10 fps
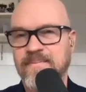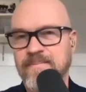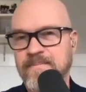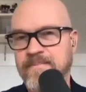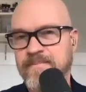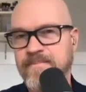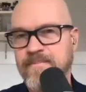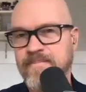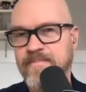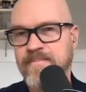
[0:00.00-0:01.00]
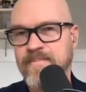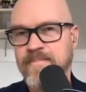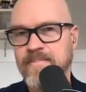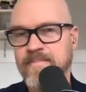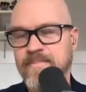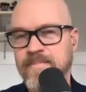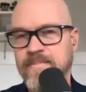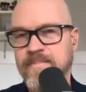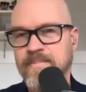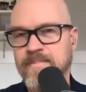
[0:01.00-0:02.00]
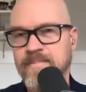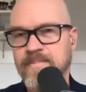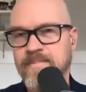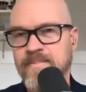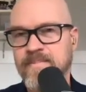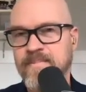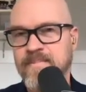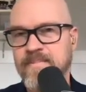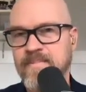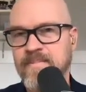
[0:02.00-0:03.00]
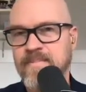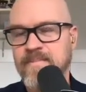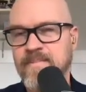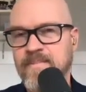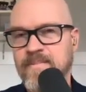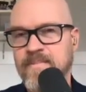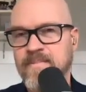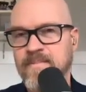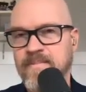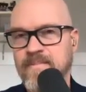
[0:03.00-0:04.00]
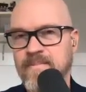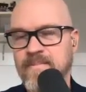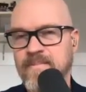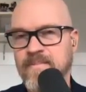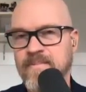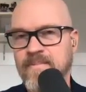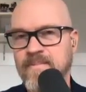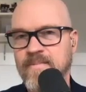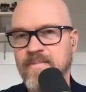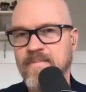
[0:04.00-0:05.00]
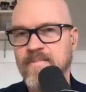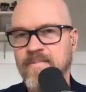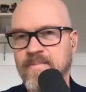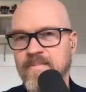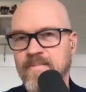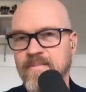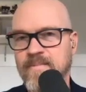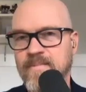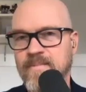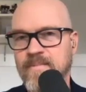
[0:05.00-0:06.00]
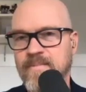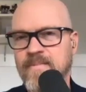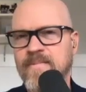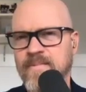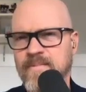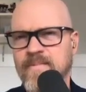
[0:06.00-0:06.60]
[no speech]